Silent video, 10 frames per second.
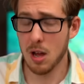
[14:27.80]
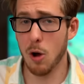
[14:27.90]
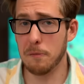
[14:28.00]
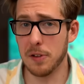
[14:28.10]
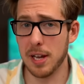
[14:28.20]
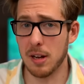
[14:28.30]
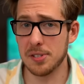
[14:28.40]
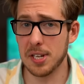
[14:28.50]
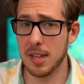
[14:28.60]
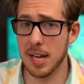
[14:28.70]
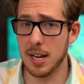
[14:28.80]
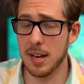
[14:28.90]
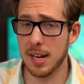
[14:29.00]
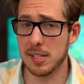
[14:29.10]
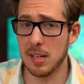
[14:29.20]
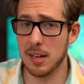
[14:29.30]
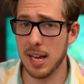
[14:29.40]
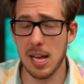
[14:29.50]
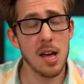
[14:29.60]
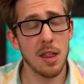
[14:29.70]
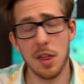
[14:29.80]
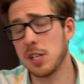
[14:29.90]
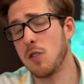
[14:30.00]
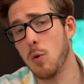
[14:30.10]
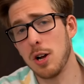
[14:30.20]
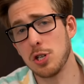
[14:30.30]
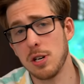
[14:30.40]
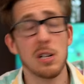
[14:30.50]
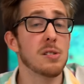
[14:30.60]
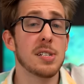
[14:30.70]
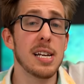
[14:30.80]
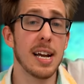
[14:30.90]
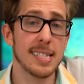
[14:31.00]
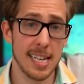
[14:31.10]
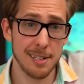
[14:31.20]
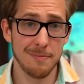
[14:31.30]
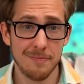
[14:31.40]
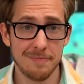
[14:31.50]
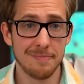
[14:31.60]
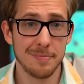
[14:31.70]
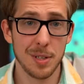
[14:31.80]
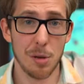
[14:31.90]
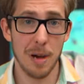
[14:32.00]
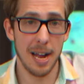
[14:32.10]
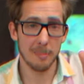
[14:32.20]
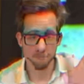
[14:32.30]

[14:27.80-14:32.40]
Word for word: Hopefully, I'll see you then next Sunday. Thanks for watching. I'll see you guys then. Goodbye.